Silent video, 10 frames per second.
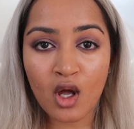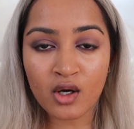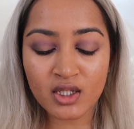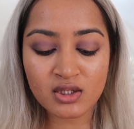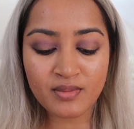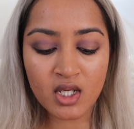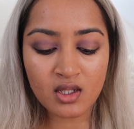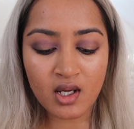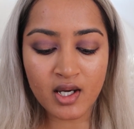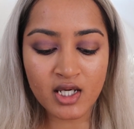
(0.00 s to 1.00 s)
Okay, to make
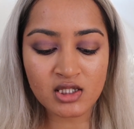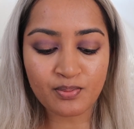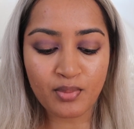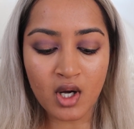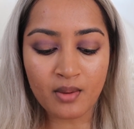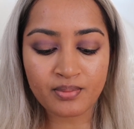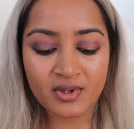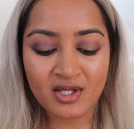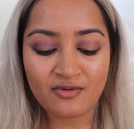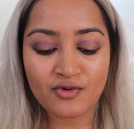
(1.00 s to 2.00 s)
the eyes
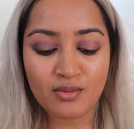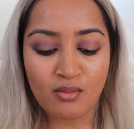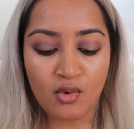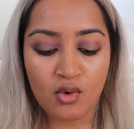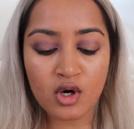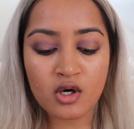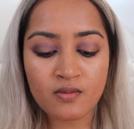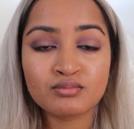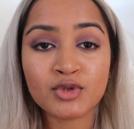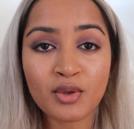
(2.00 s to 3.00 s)
pop even
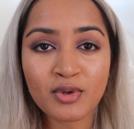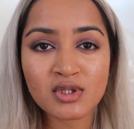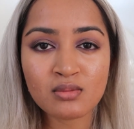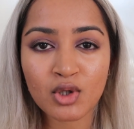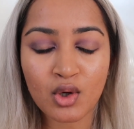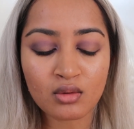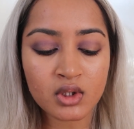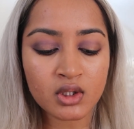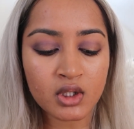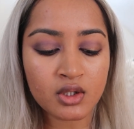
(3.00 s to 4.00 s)
more, I'm gonna put some gold
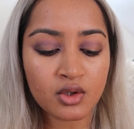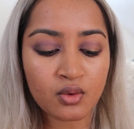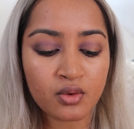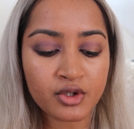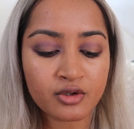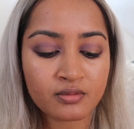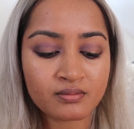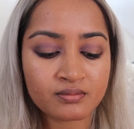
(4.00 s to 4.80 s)
in the inner corner.